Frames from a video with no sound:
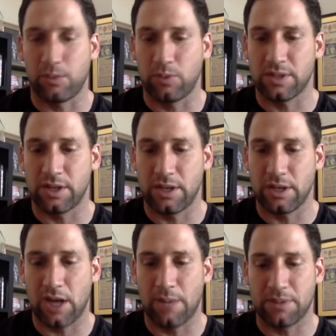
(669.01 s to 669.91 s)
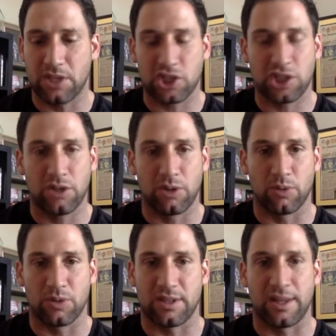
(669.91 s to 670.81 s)
was there any competition, or
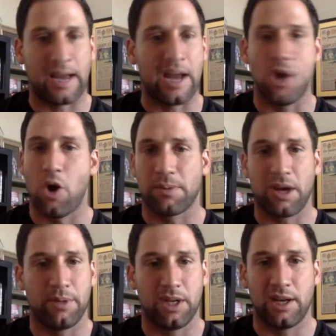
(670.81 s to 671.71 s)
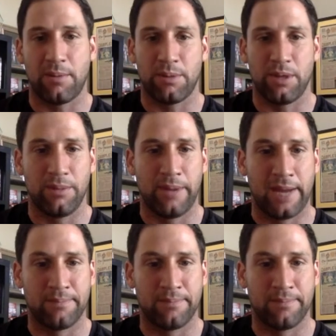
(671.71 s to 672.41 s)
was it like, I know I'm coming in, I'm going to be the man?